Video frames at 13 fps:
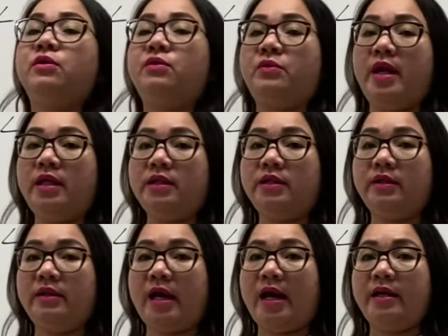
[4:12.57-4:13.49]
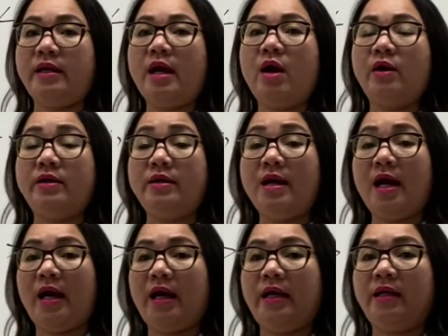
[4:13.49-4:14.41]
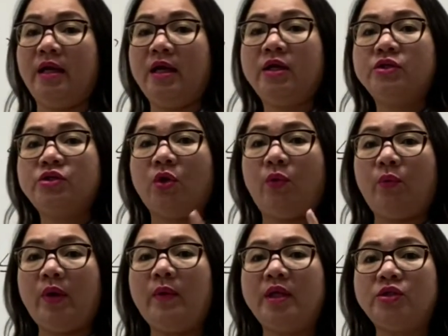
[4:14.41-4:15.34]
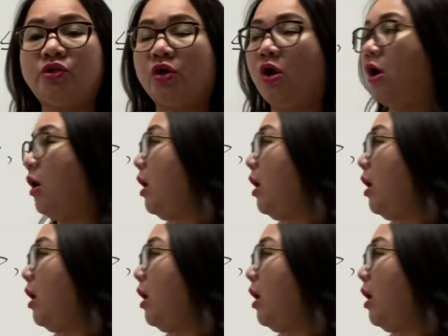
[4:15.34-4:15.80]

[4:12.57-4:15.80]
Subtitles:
greater than 9. So we will draw